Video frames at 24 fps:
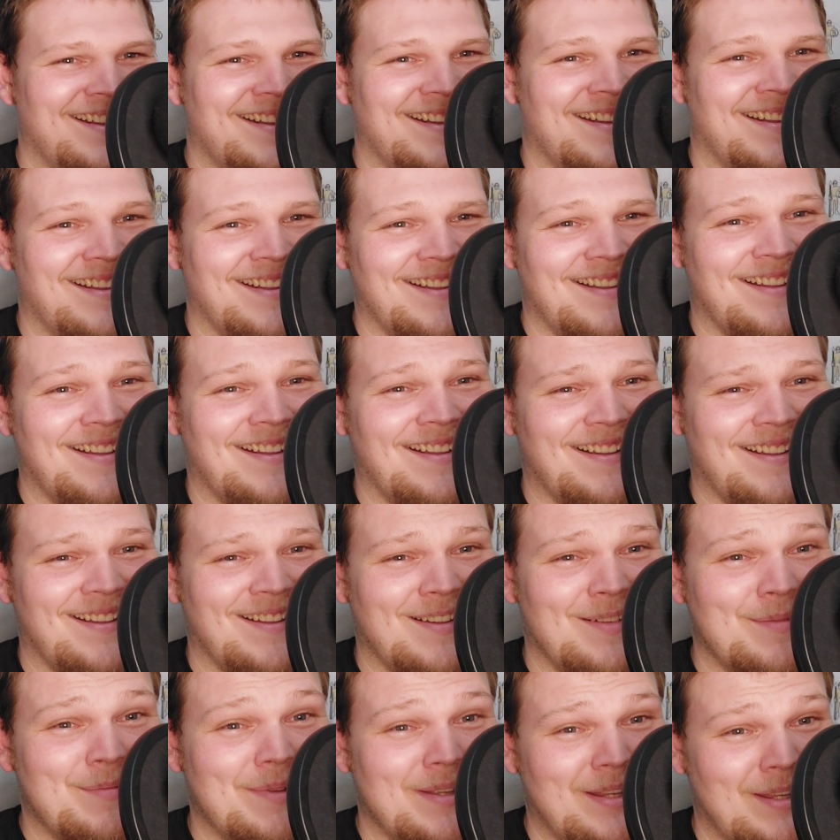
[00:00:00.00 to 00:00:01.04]

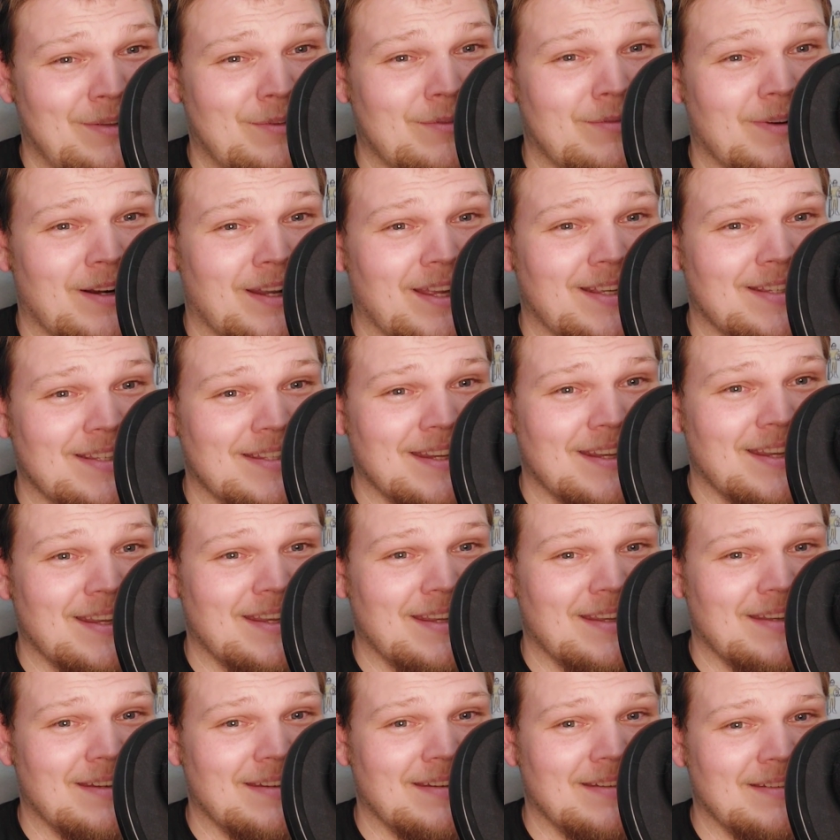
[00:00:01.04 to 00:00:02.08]
But he'll rise
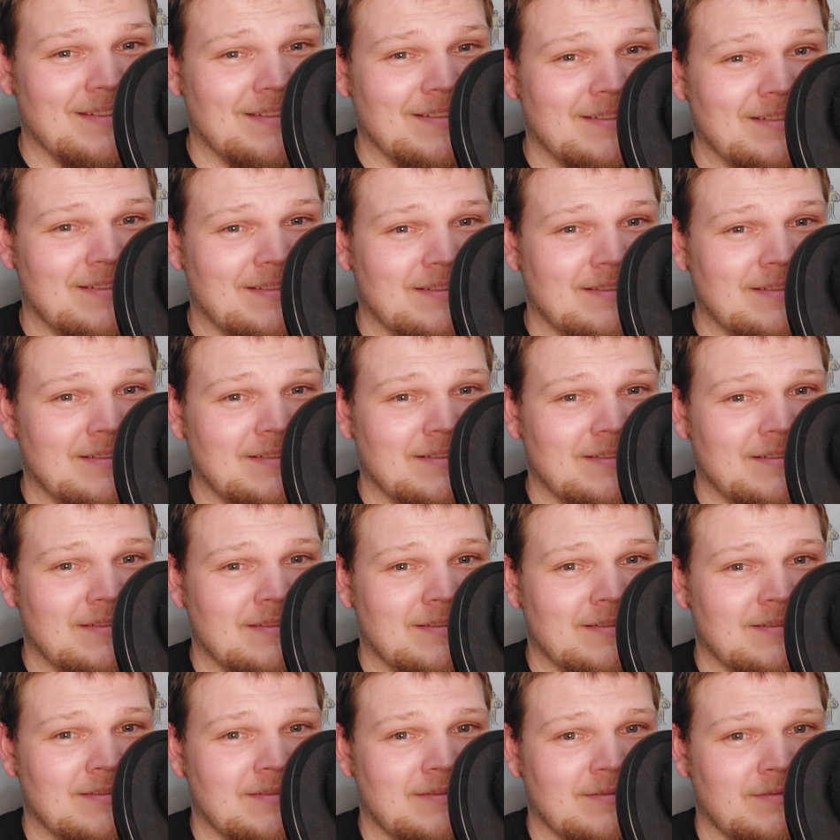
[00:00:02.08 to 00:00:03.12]
again.
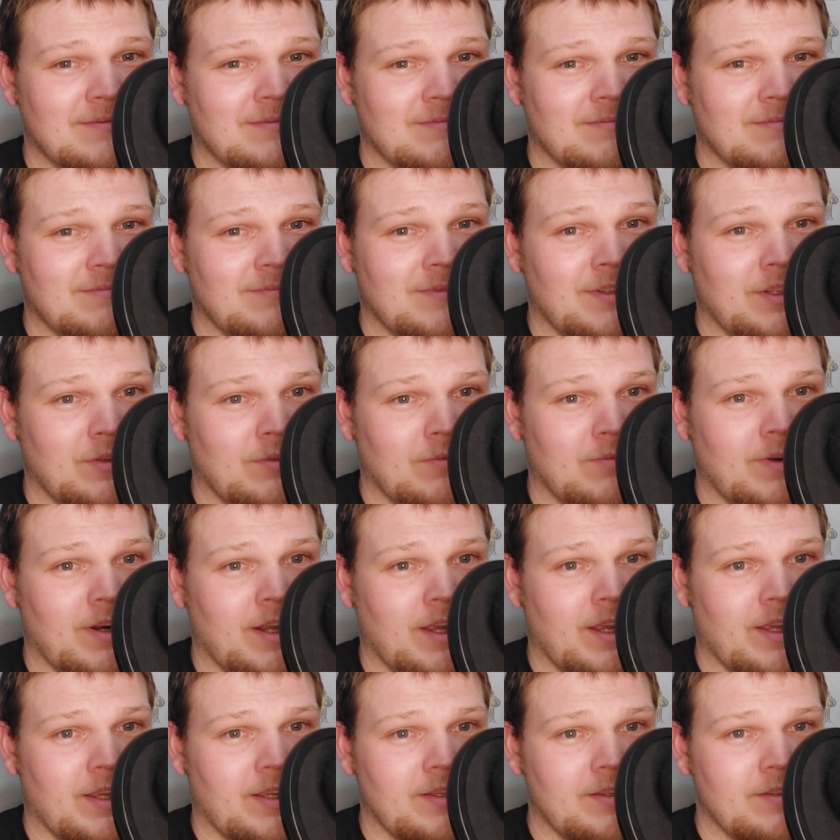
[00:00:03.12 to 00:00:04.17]
He'll
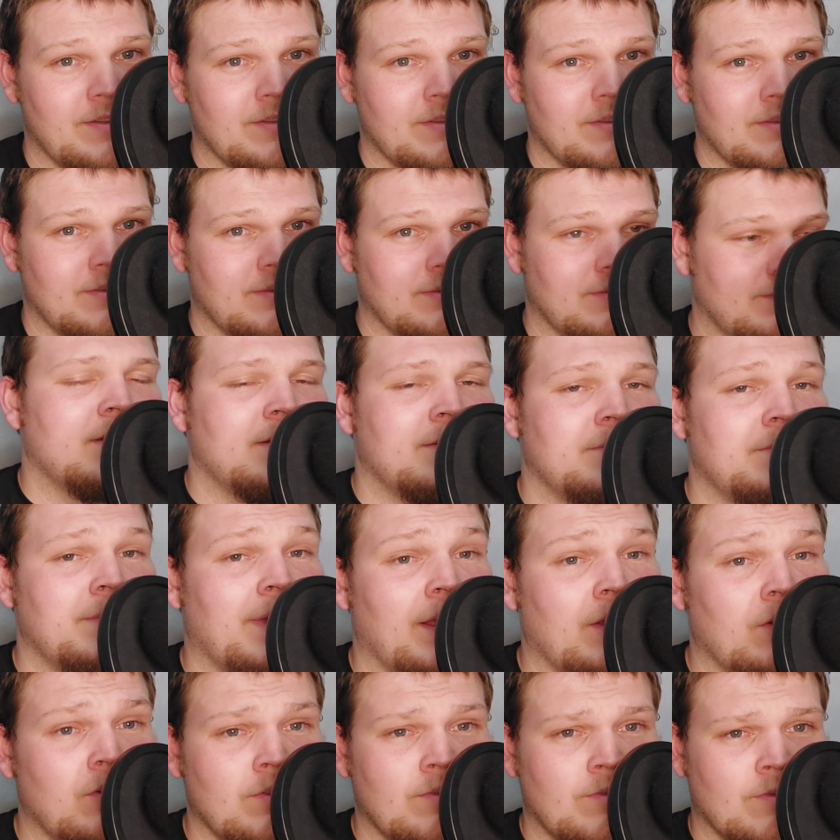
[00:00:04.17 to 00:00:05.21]
rise.
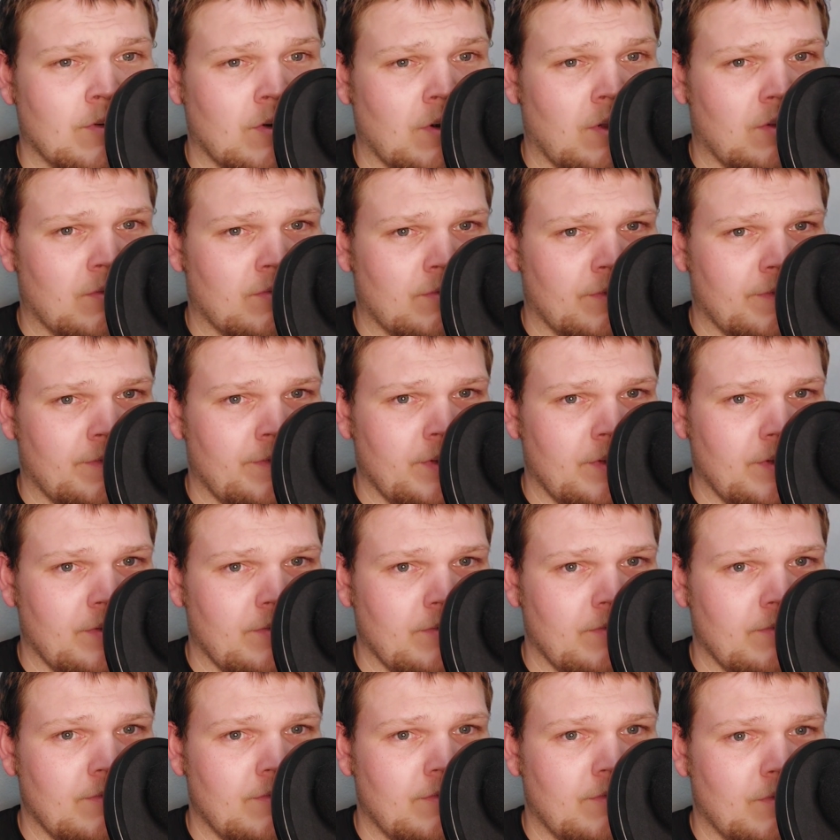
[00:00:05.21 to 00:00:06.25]
My overall
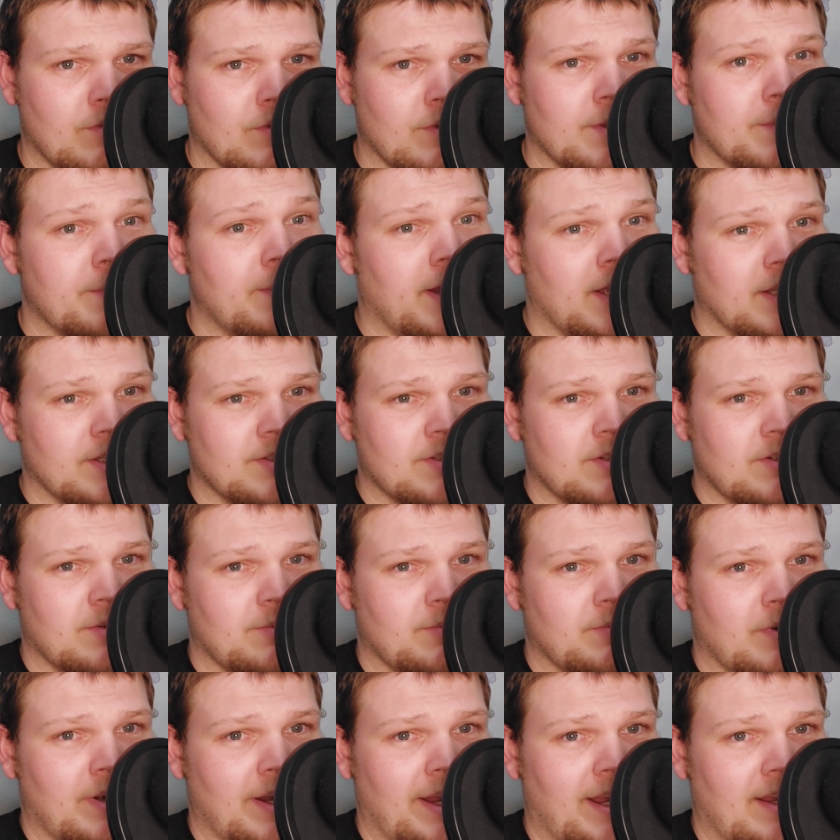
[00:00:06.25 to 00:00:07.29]
review for the Monster
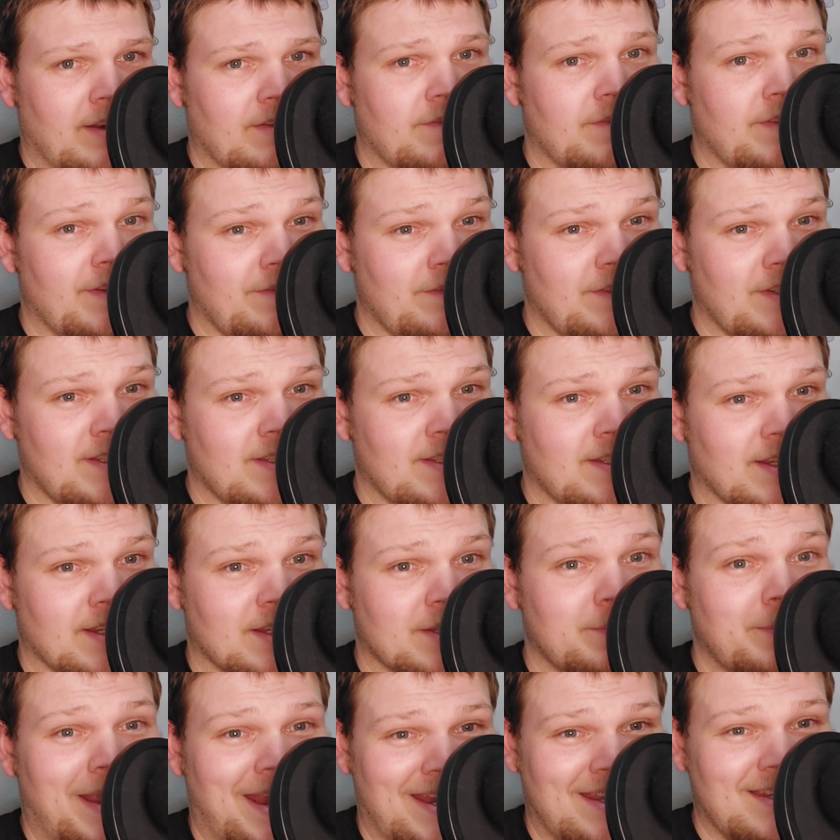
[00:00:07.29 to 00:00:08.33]
brand
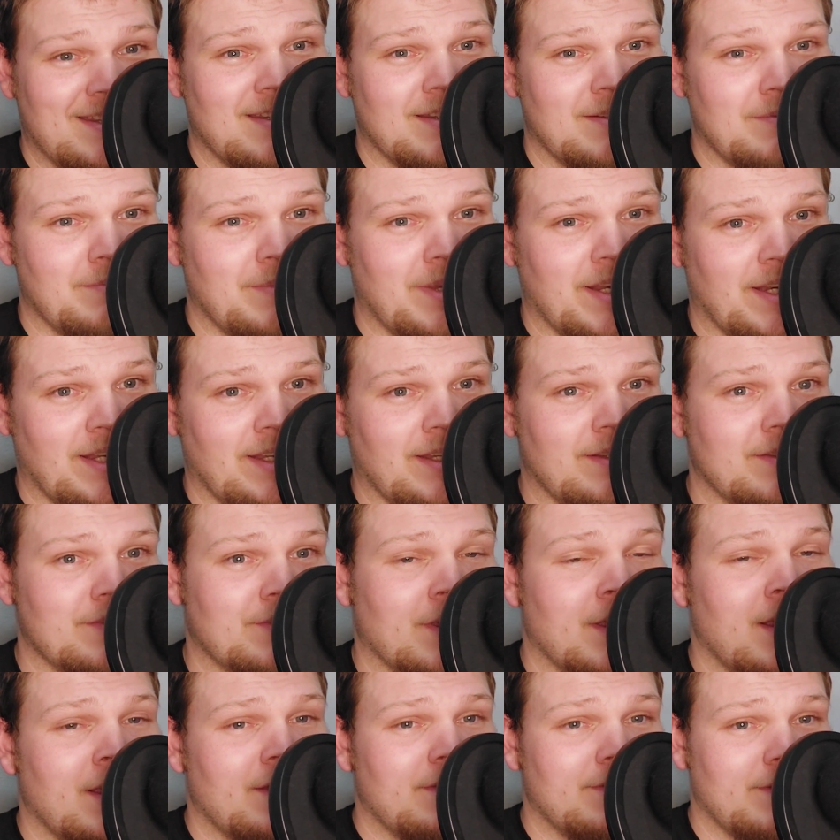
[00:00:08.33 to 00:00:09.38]
56 painted minis
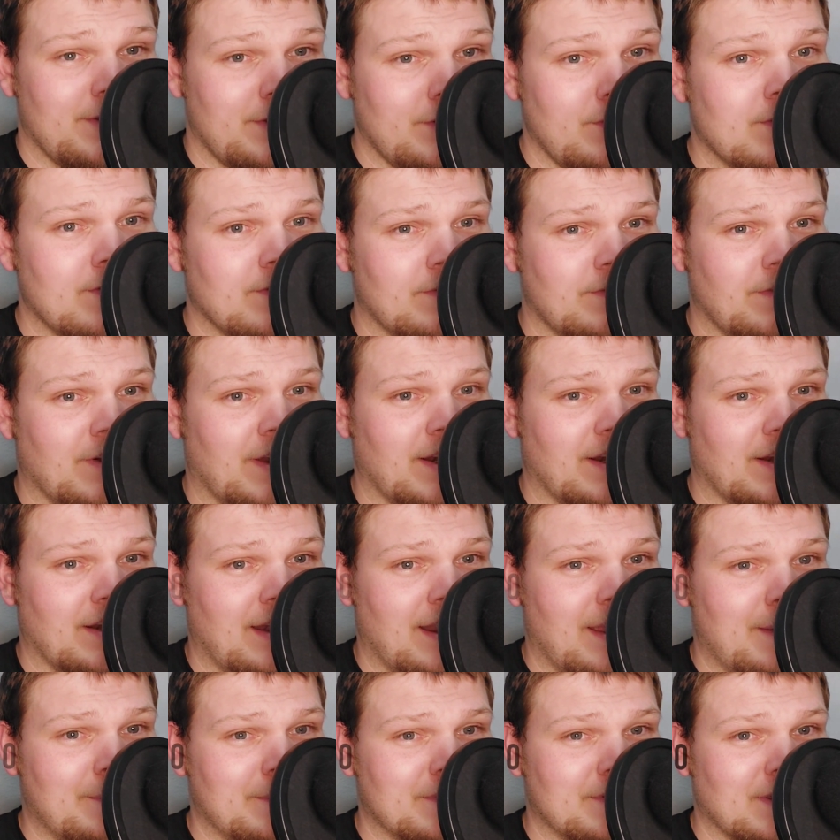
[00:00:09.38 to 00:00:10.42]
that you can find
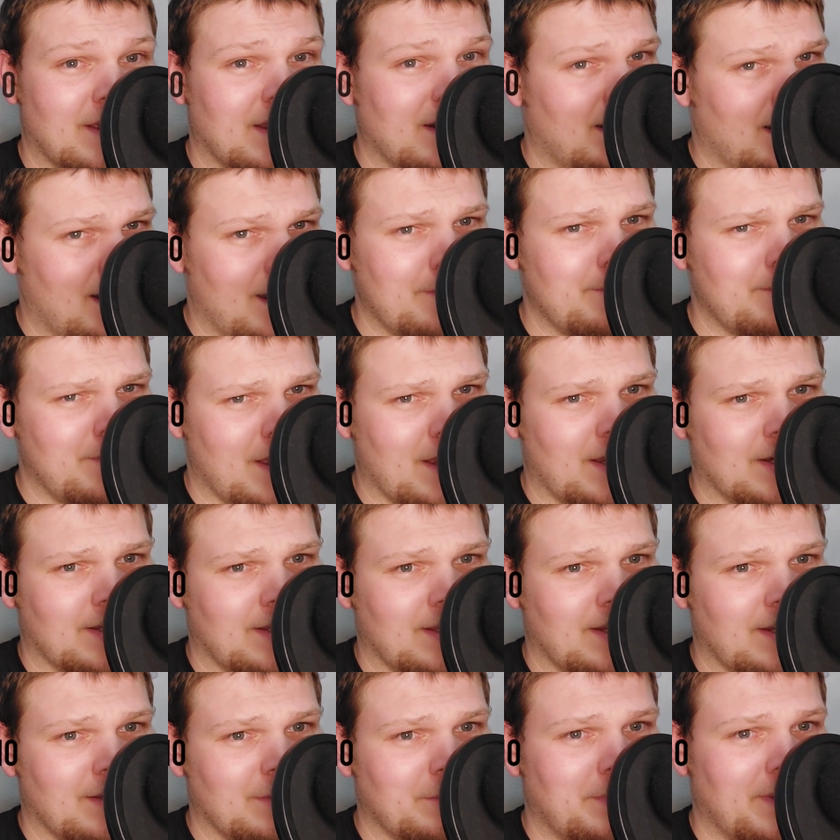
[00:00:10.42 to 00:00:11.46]
on Amazon and I'm not
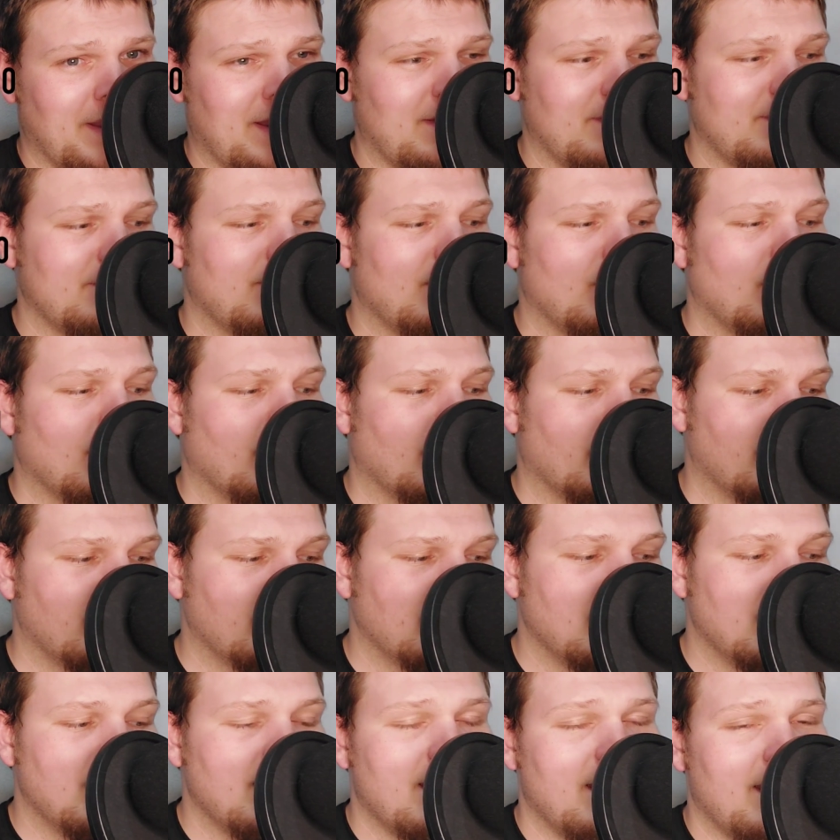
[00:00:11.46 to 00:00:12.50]
getting paid for
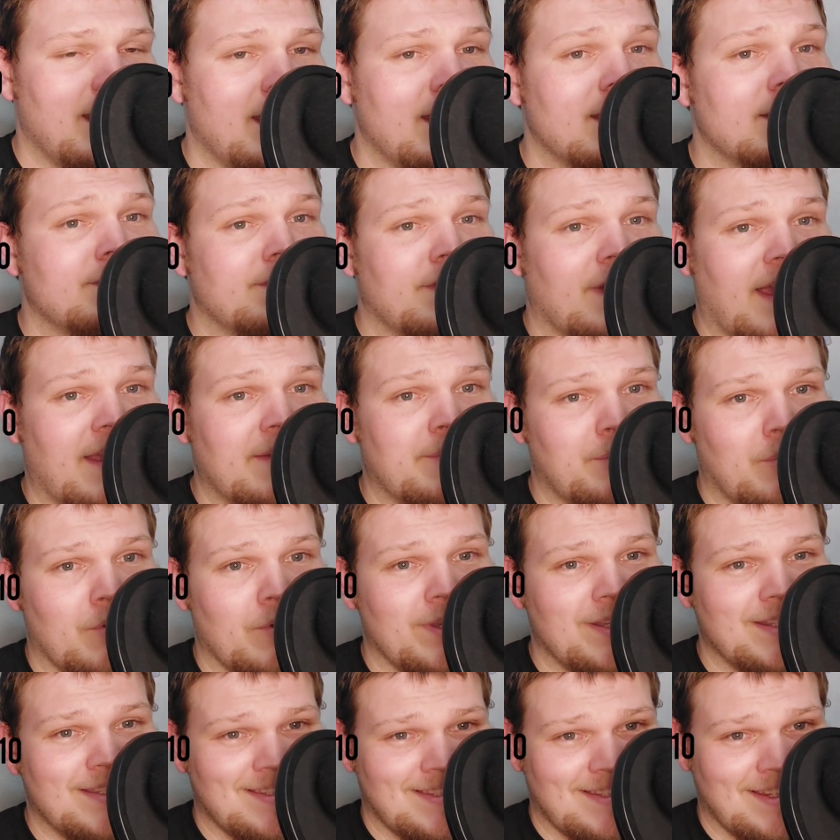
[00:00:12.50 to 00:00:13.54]
is
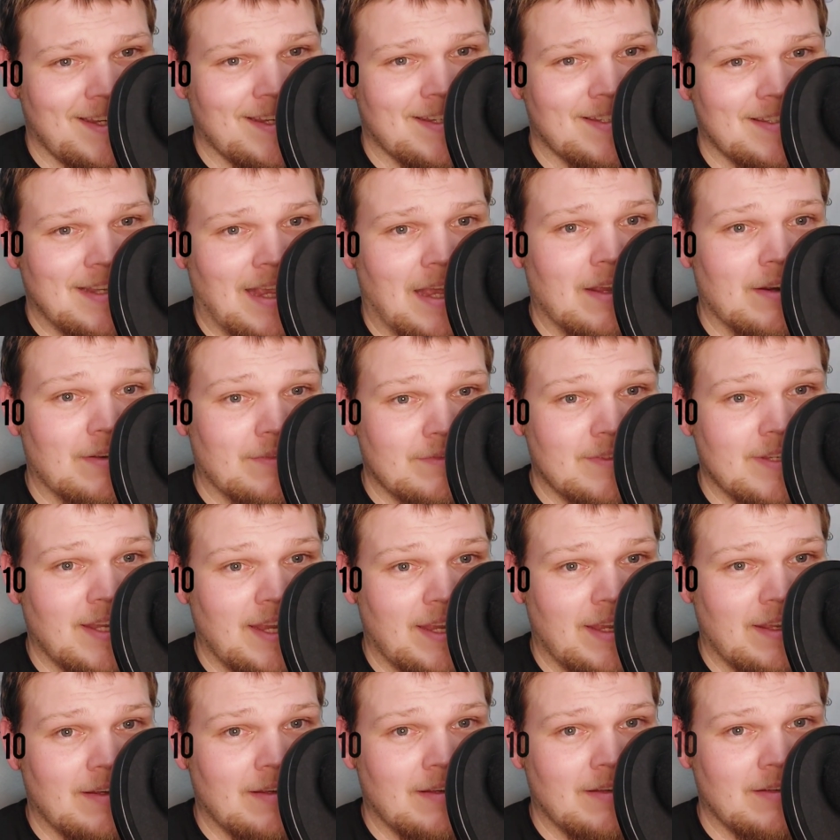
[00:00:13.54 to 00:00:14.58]
5.6 out of
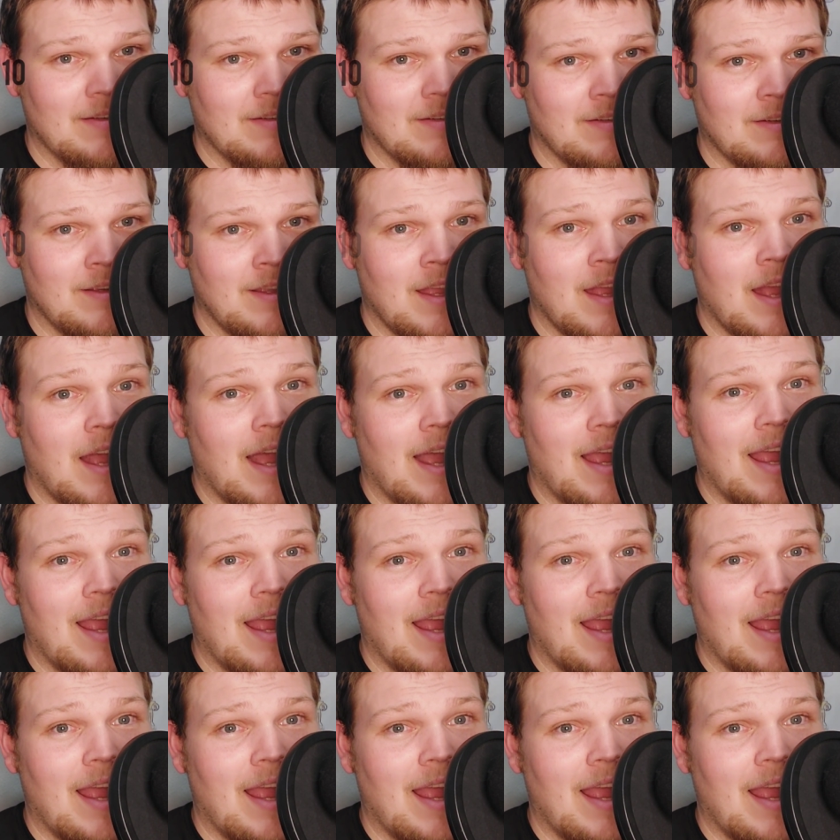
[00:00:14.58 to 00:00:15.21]
10. I